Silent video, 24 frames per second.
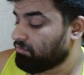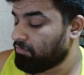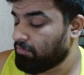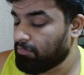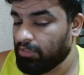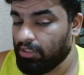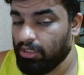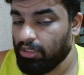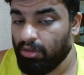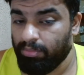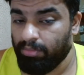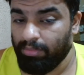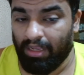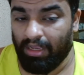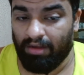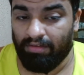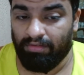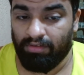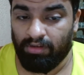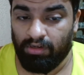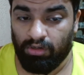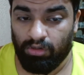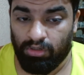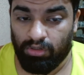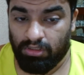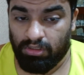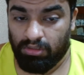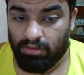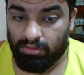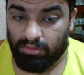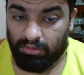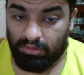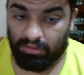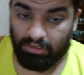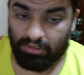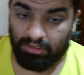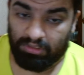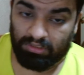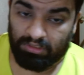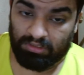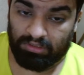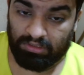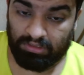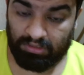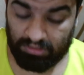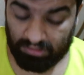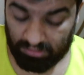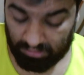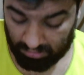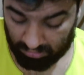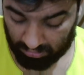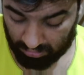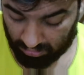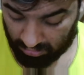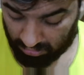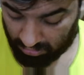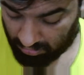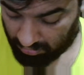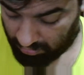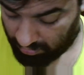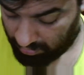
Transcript: Let me have a look. So,